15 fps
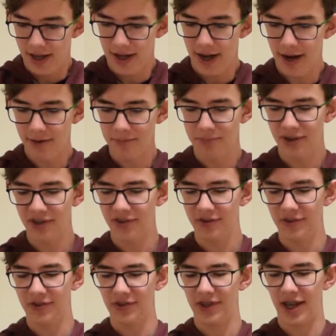how impressive
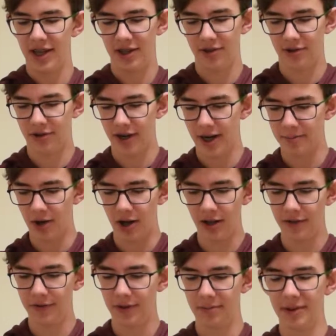is it that you crammed
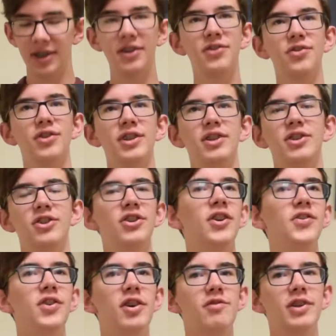all of human history into
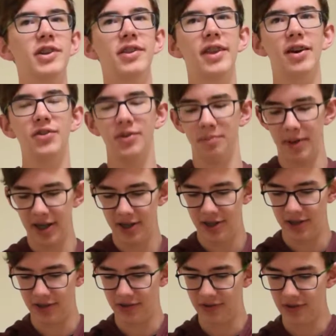just over 1,000
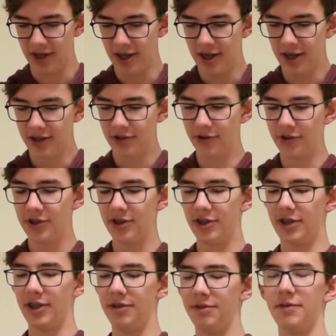pages?
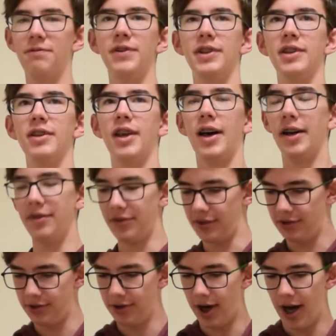Tolkien could even fit the lives
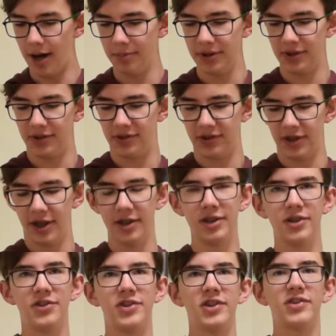of 2 hobbits in
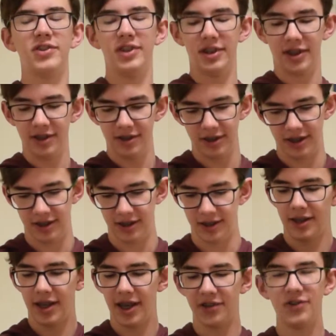under 1,600.
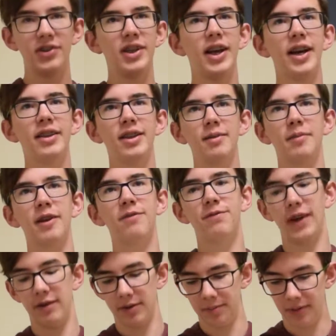Lastly, I think my
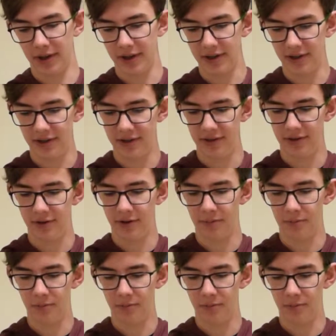favorite part of your